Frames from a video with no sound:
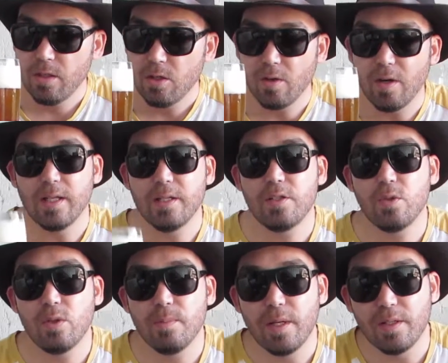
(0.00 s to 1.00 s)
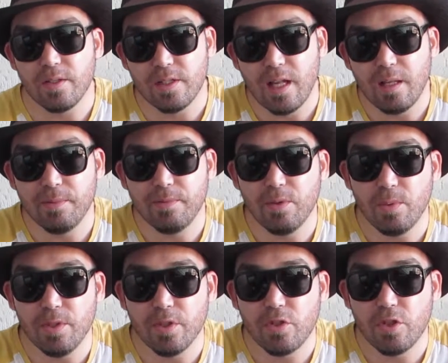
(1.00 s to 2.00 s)
Alright, let's talk about the style before we
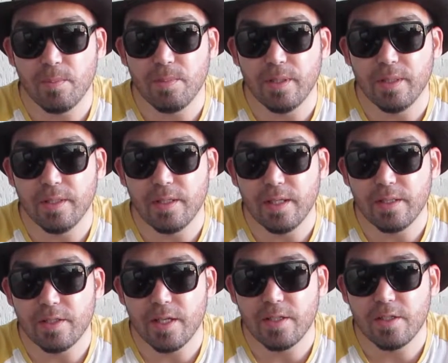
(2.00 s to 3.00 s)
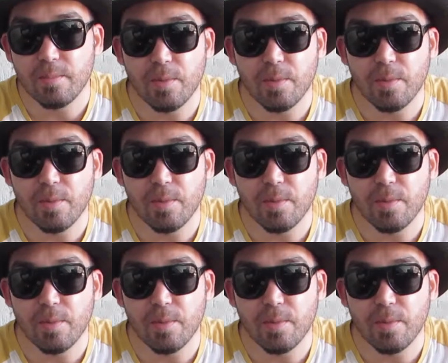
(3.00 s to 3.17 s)
just jump in and taste it.